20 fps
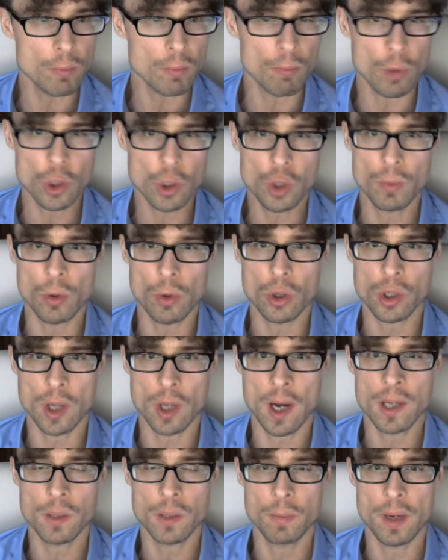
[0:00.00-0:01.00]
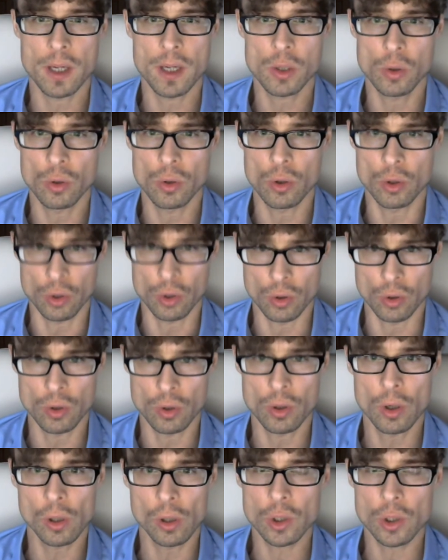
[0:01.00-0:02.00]
much more science-based
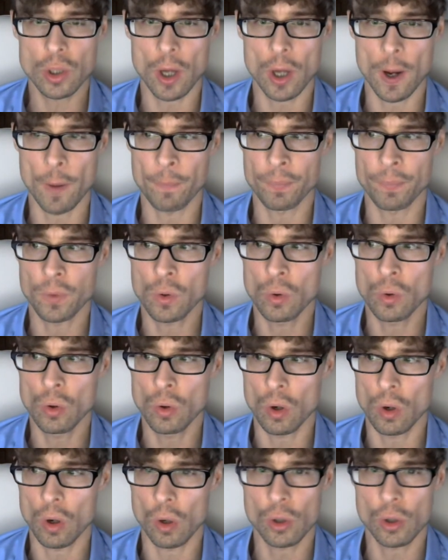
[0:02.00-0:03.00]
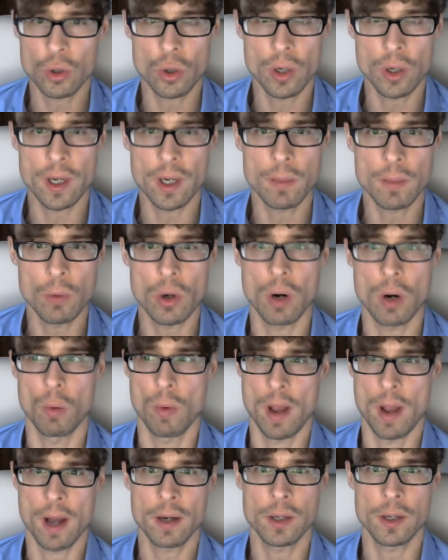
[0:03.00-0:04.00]
nutraceuticals to also create more
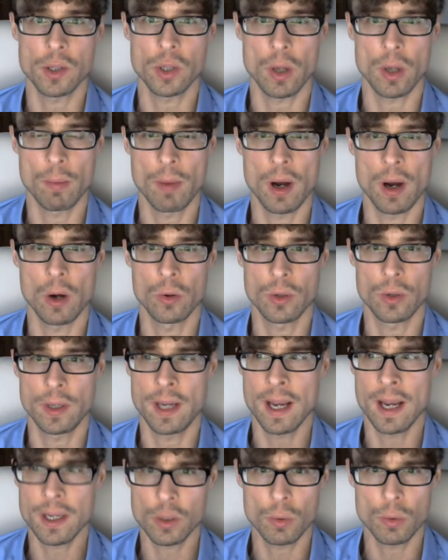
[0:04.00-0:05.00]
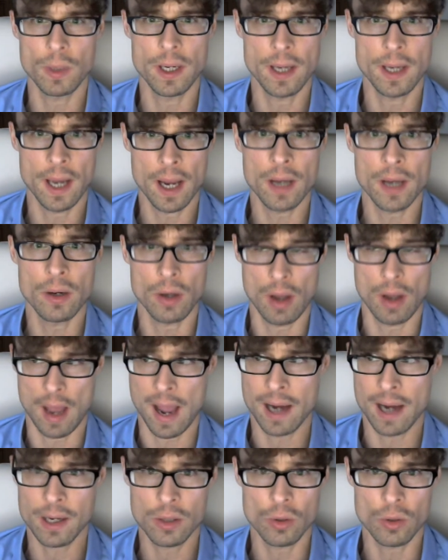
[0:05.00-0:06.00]
awareness about, yes, we can
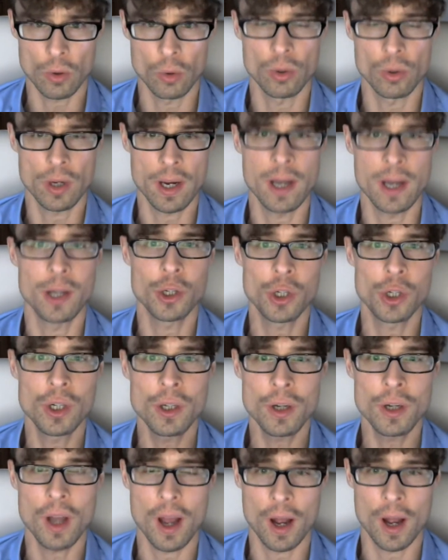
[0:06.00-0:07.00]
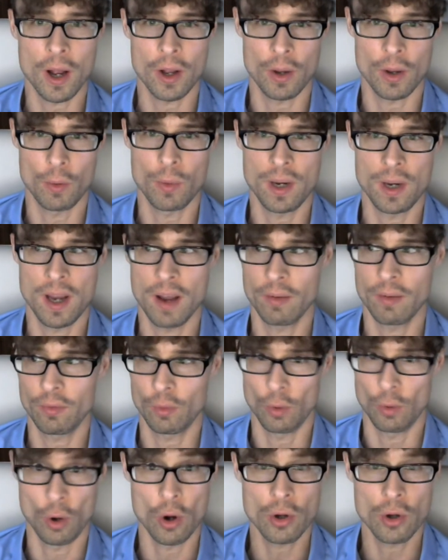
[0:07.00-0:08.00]
act on aging. We have
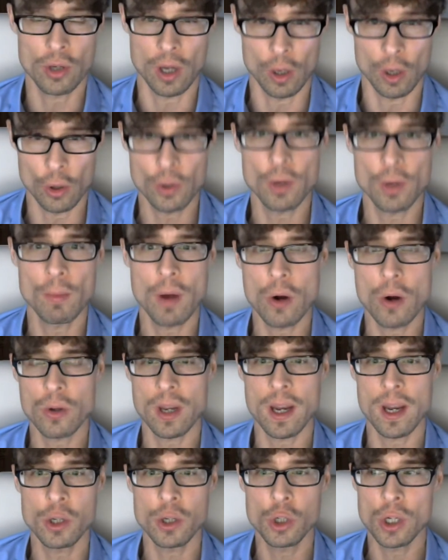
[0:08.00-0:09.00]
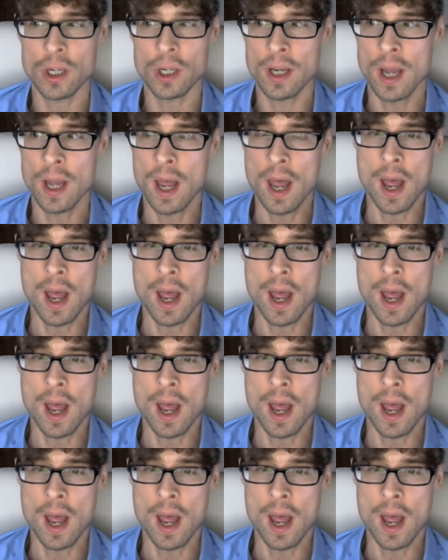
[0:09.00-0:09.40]
learned a lot about aging.